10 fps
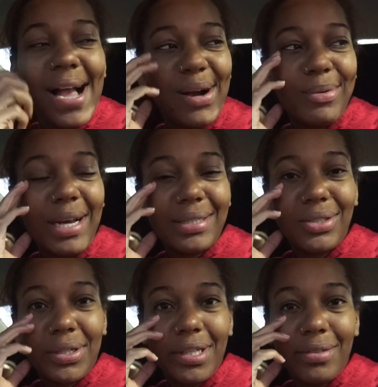Hope you guys
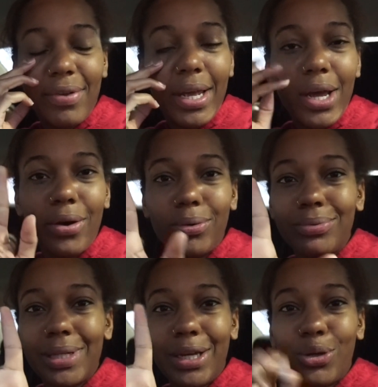enjoyed this video.
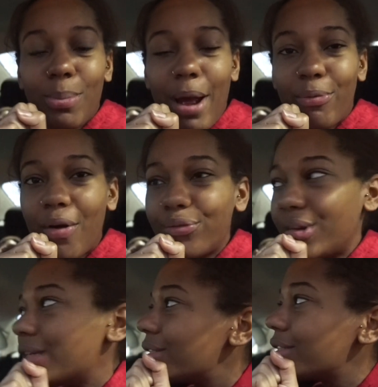Ignore my
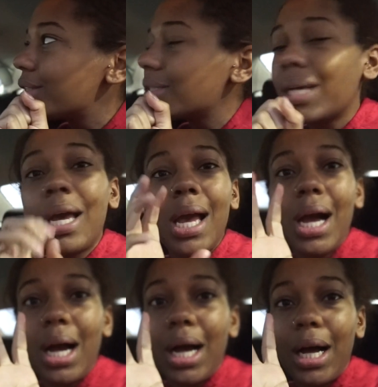roughness.
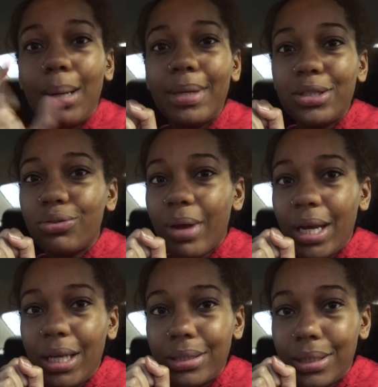It's raining